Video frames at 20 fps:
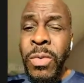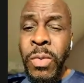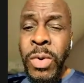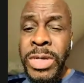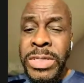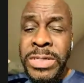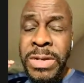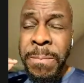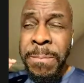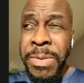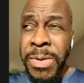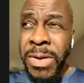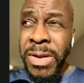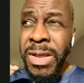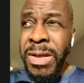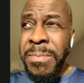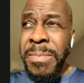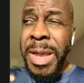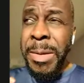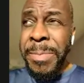was to
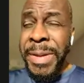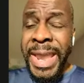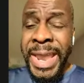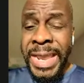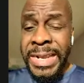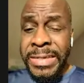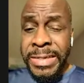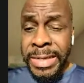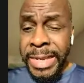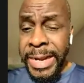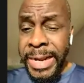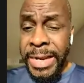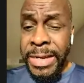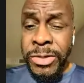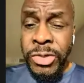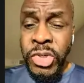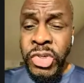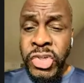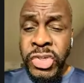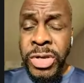pull up my pants leg
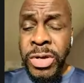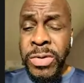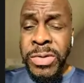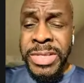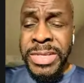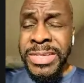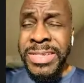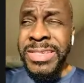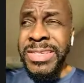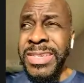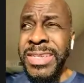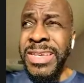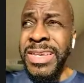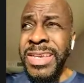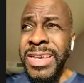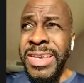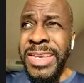and show this